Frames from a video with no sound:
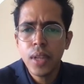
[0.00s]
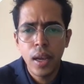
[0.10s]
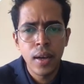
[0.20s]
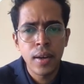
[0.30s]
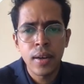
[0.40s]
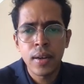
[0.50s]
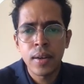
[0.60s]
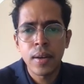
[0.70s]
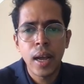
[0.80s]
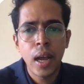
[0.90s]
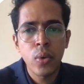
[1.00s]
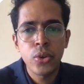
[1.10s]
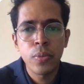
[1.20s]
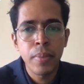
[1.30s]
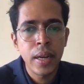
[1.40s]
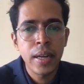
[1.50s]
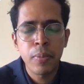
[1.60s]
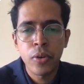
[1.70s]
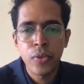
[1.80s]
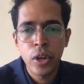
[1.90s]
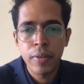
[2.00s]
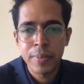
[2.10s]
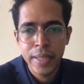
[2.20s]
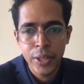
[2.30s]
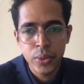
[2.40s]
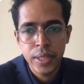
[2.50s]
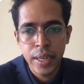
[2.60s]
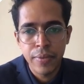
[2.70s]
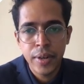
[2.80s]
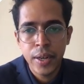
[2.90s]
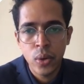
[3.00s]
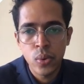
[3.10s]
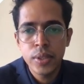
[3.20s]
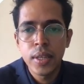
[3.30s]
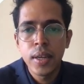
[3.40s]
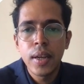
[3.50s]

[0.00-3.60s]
how to build a portfolio website using different tools.